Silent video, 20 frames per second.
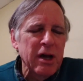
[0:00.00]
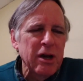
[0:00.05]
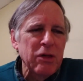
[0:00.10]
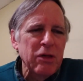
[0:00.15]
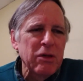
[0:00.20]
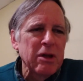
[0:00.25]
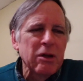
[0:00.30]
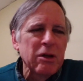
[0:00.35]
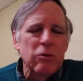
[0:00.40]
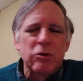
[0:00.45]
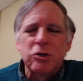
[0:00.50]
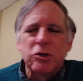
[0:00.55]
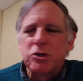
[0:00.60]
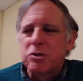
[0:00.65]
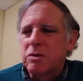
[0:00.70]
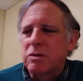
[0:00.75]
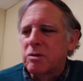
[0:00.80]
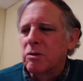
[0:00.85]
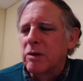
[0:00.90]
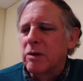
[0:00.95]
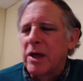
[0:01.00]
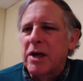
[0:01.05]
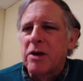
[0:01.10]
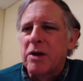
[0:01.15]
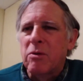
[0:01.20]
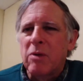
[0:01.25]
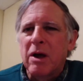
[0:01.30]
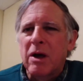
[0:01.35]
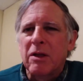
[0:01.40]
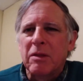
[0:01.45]
Anything that was laying
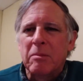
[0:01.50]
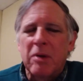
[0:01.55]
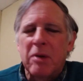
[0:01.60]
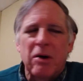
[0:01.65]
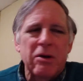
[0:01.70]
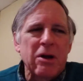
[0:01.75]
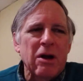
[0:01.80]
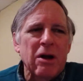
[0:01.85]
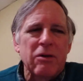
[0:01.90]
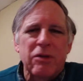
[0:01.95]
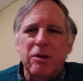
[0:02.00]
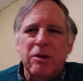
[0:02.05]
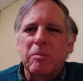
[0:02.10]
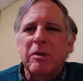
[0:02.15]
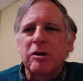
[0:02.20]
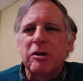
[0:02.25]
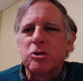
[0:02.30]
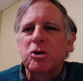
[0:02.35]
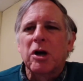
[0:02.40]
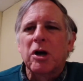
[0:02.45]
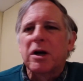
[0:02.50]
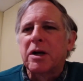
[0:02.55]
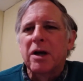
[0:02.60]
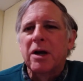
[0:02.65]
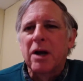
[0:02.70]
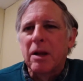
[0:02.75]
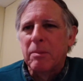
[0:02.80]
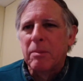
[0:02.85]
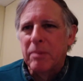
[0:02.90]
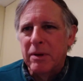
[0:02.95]
around the boatyard, they'd been chucking
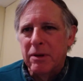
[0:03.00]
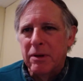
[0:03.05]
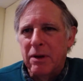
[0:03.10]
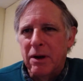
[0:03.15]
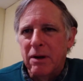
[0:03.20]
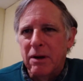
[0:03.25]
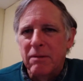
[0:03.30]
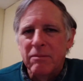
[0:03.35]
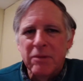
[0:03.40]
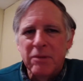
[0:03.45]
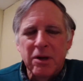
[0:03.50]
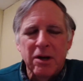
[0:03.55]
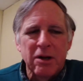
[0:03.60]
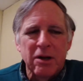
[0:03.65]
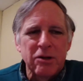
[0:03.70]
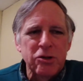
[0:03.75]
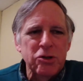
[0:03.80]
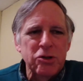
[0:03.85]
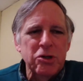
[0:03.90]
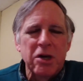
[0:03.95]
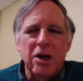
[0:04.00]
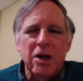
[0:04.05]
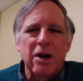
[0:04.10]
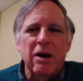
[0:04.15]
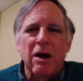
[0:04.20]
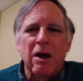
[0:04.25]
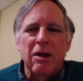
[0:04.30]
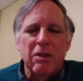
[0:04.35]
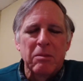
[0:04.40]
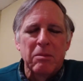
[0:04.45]
it up in there. Just get it
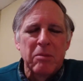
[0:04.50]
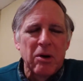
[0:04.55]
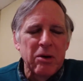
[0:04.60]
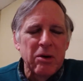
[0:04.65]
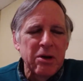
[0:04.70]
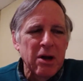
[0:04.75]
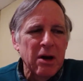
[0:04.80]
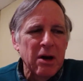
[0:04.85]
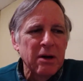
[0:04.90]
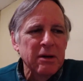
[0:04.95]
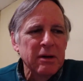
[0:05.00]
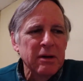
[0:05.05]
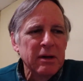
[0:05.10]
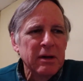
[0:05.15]
out of the boatyard.